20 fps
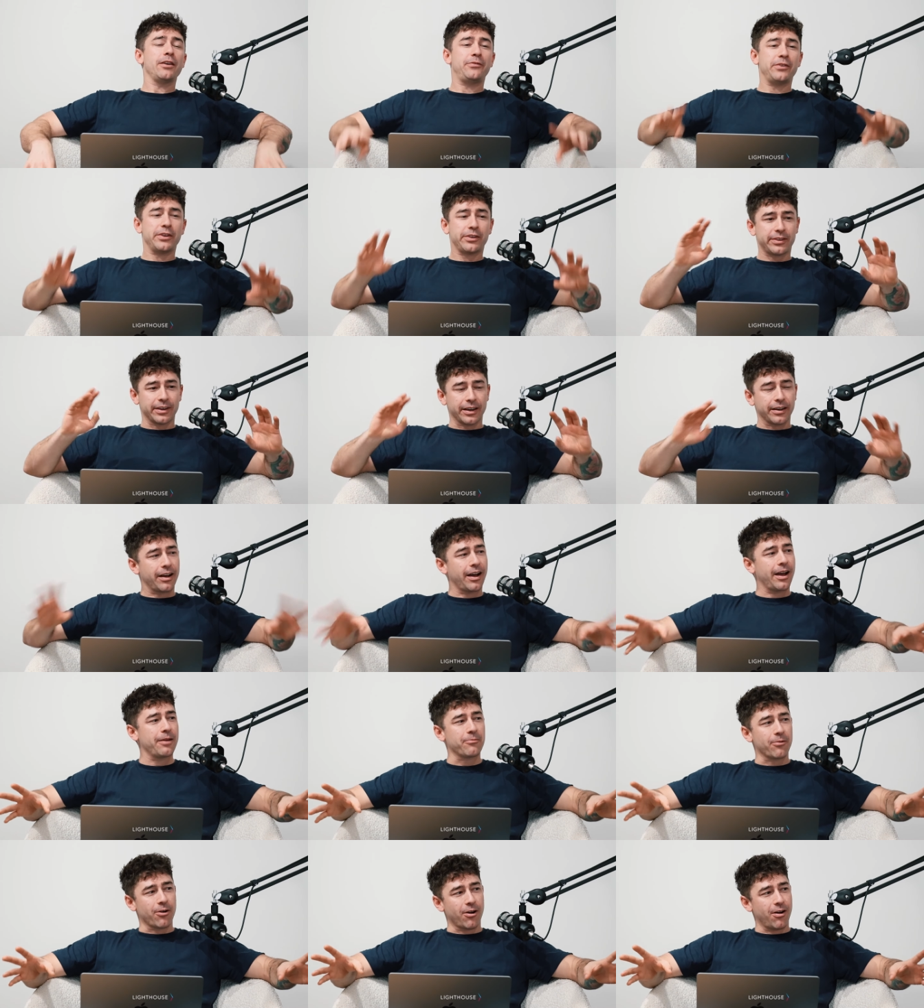if you think
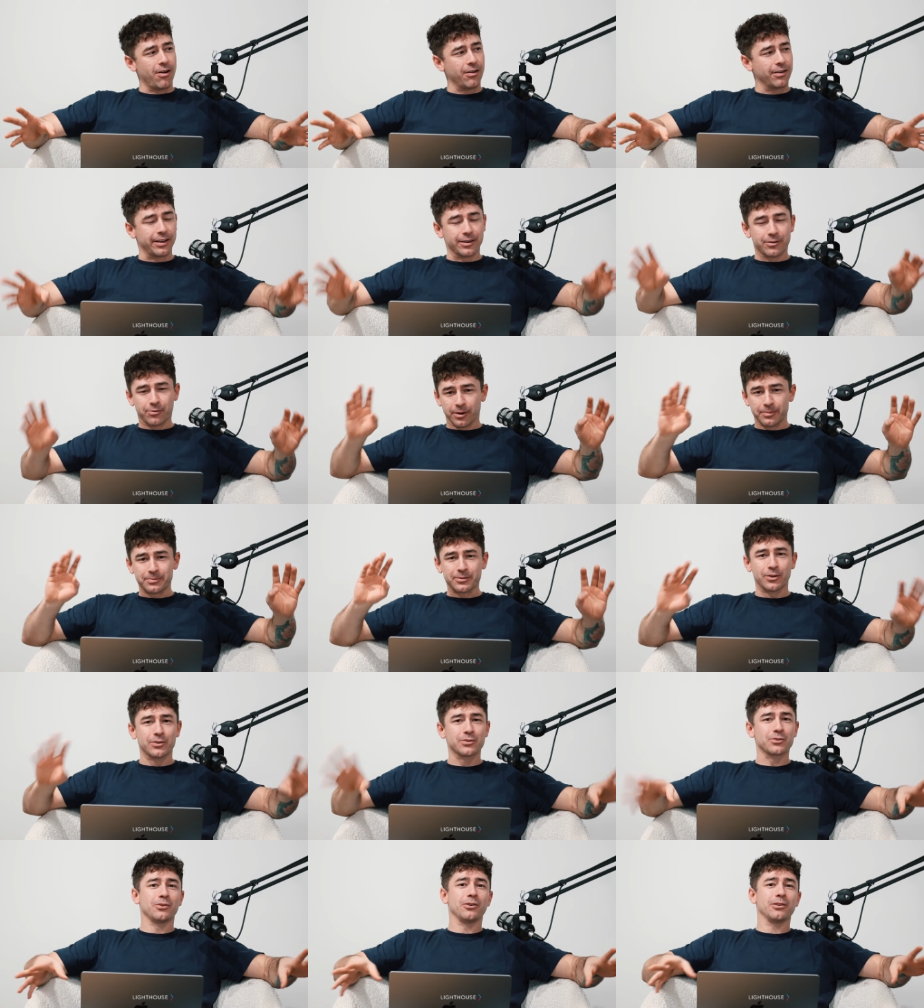I'm wrong and
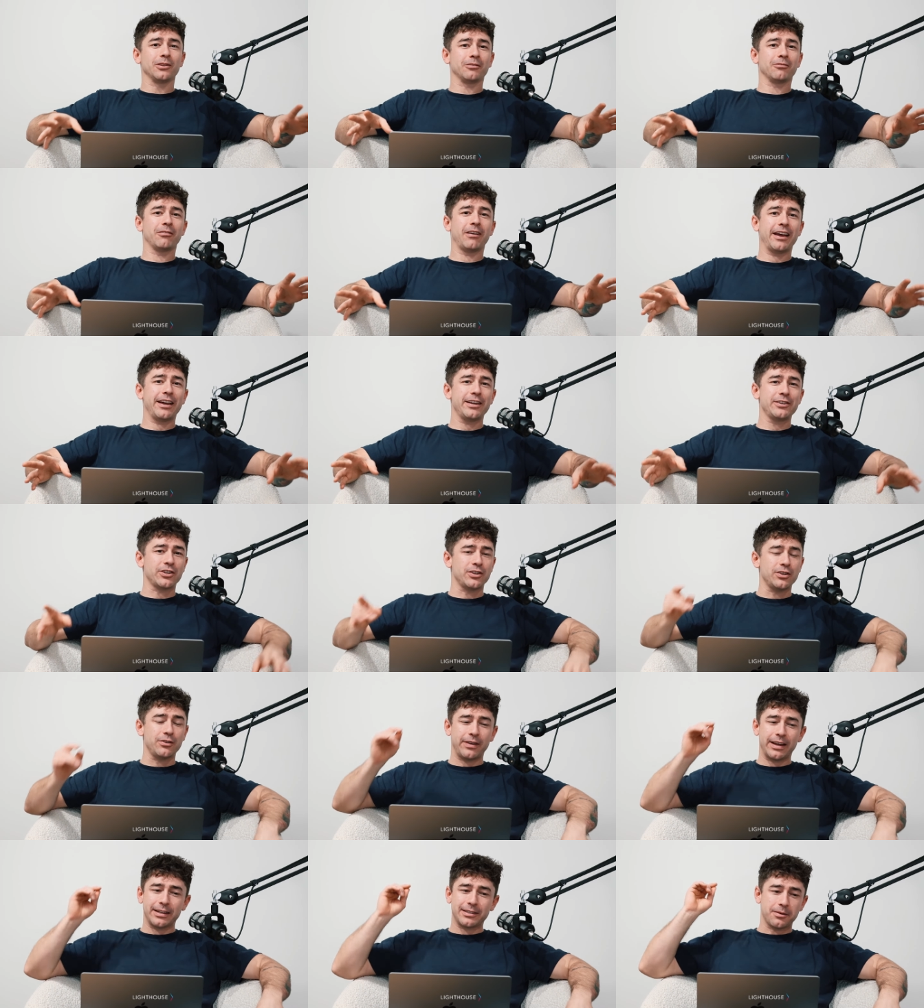crypto's all the rage and
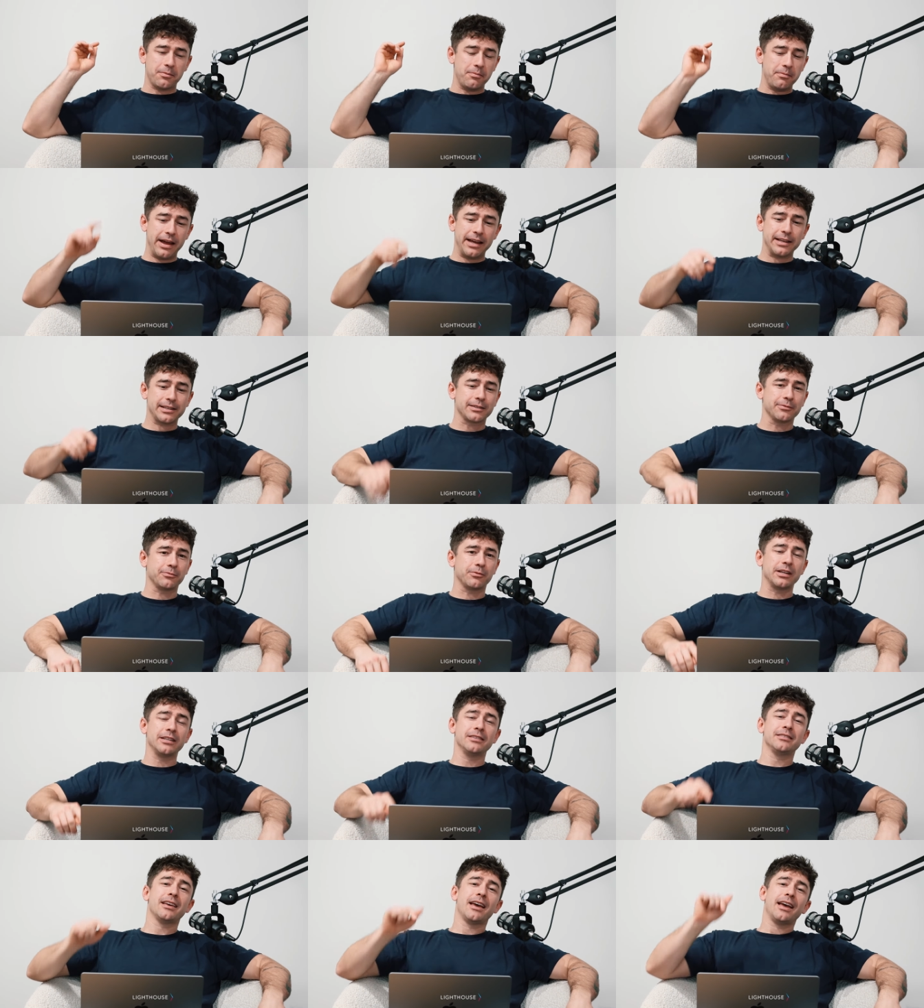you've had some massive
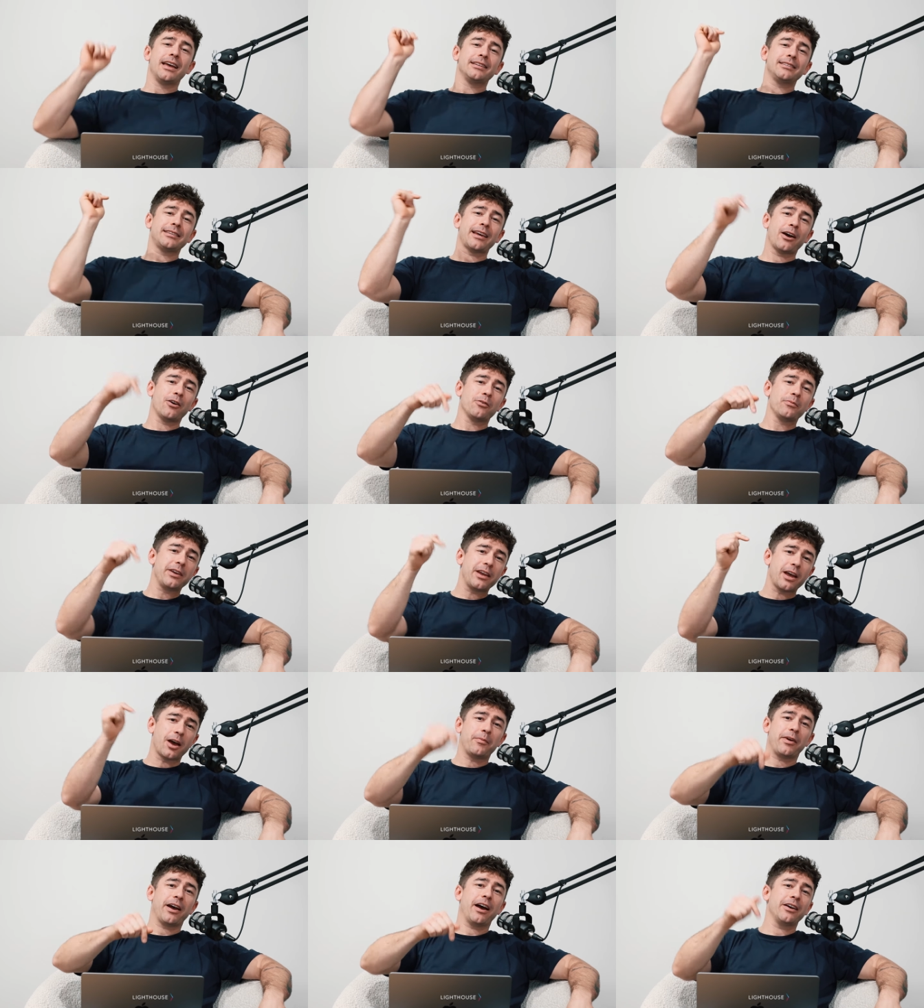wins, tell me
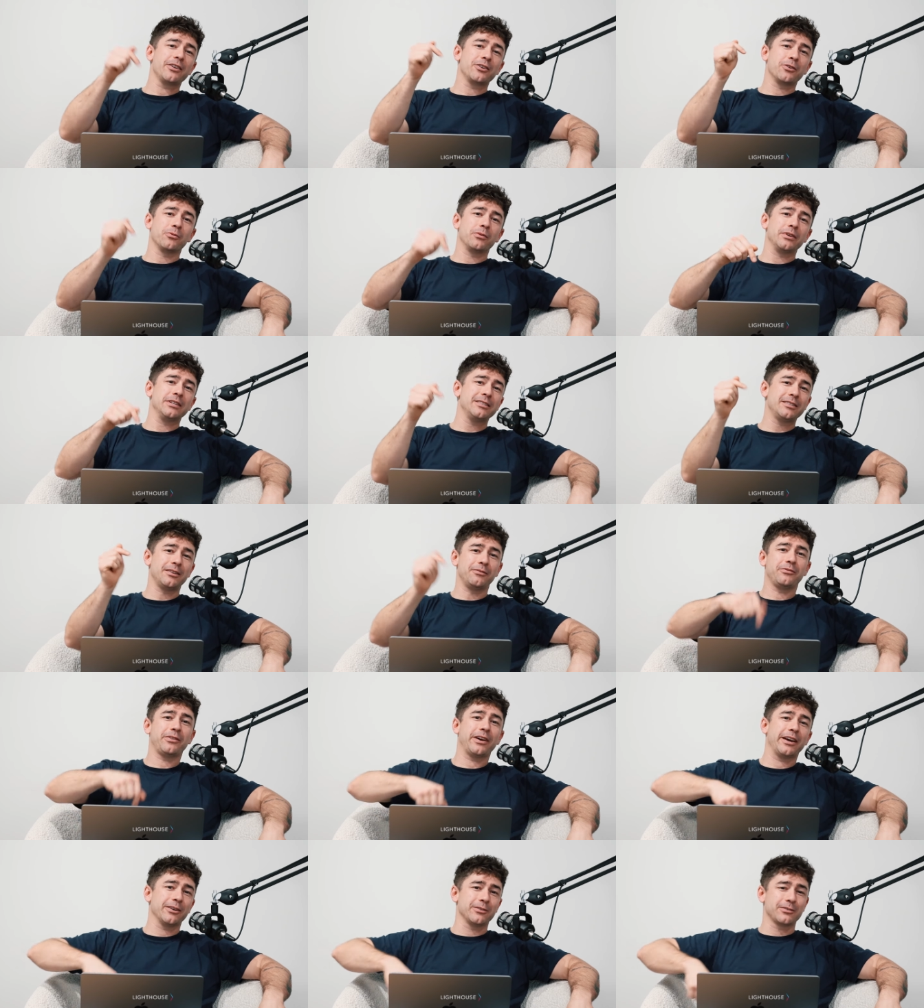about your wins and
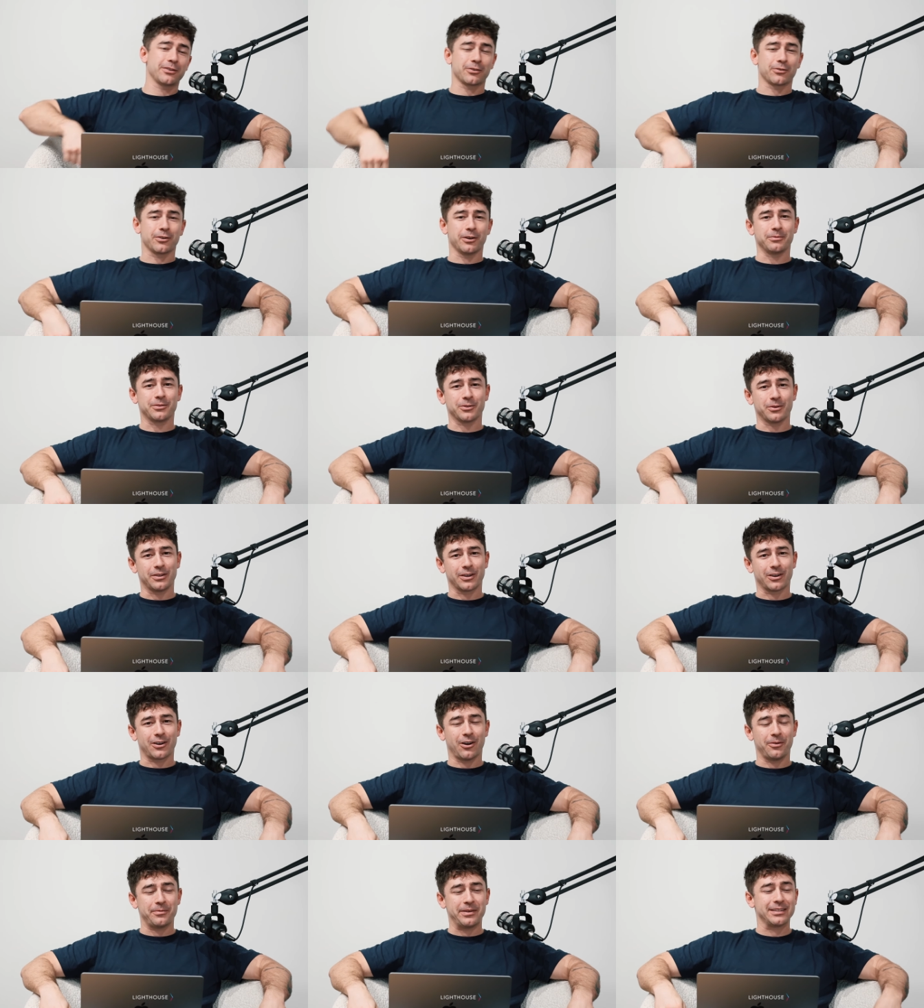fails in crypto in the
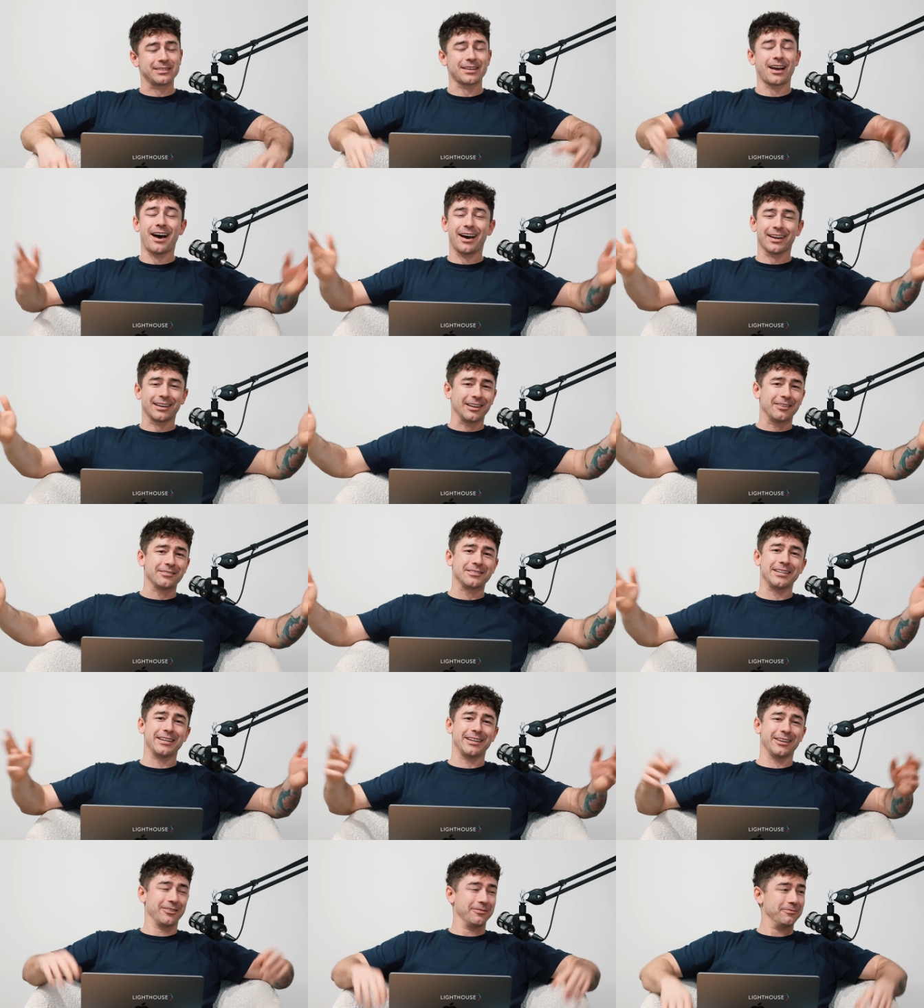comments. I'd love
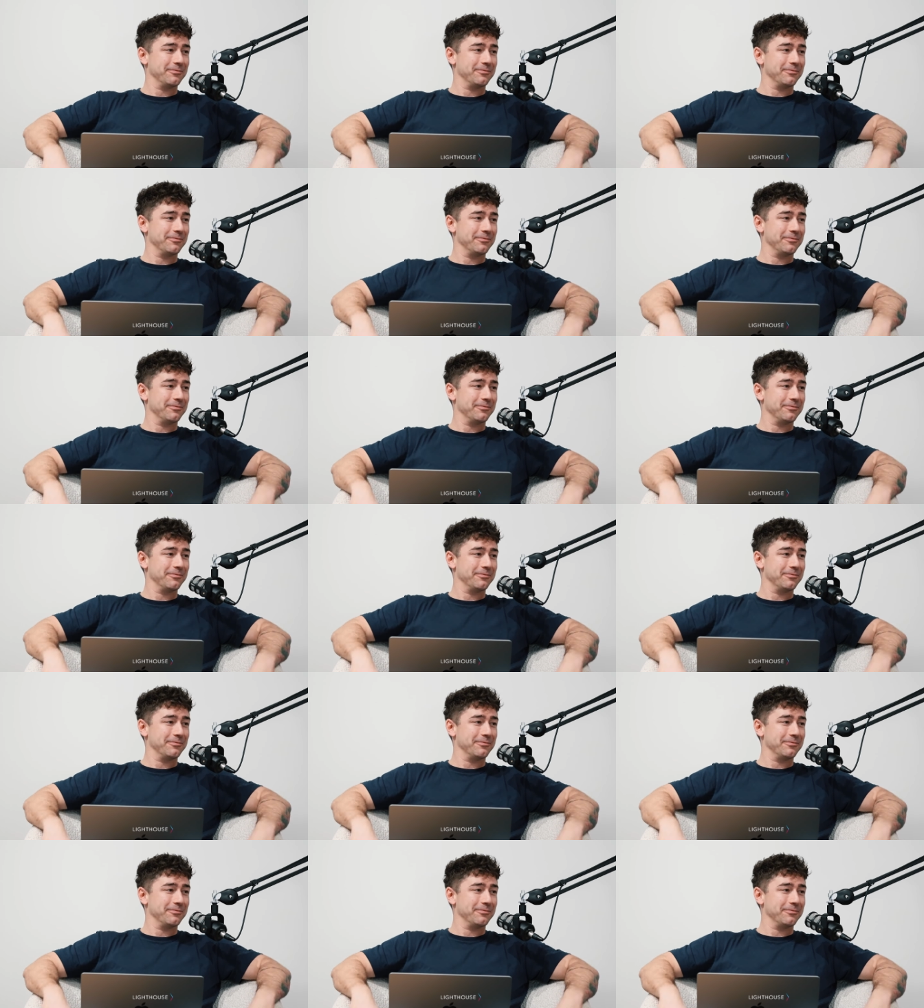to hear